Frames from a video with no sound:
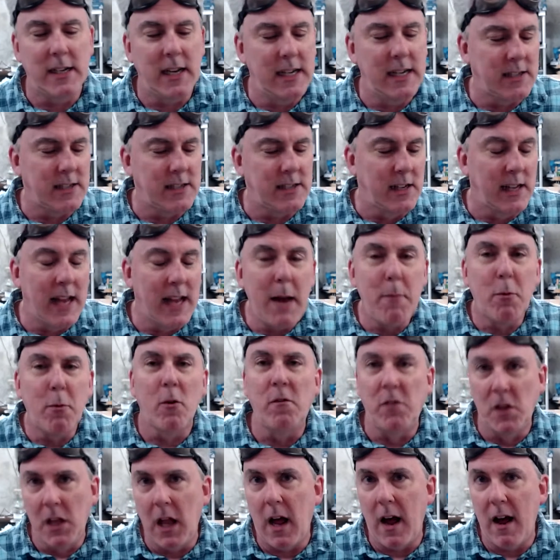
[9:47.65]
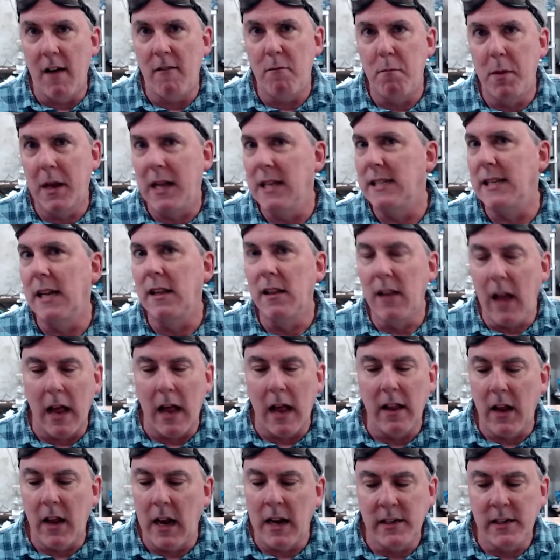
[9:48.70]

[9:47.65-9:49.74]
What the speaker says: a labor of love because I